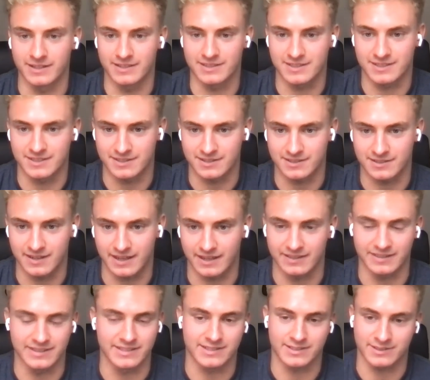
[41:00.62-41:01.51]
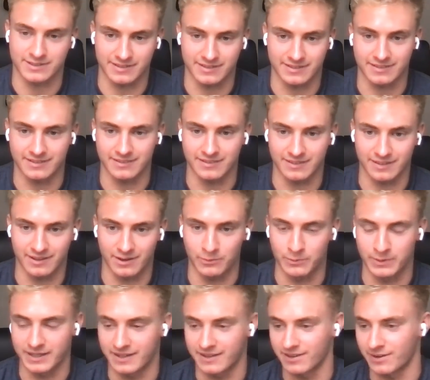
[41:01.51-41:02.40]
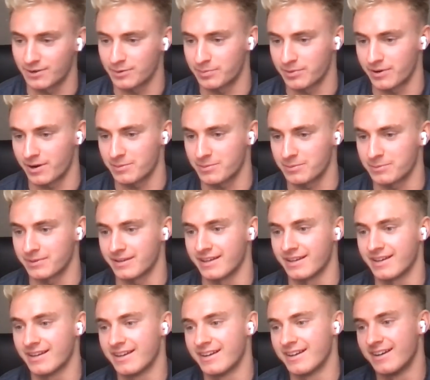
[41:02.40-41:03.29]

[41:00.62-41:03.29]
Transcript: experiences, at least a week ago, probably.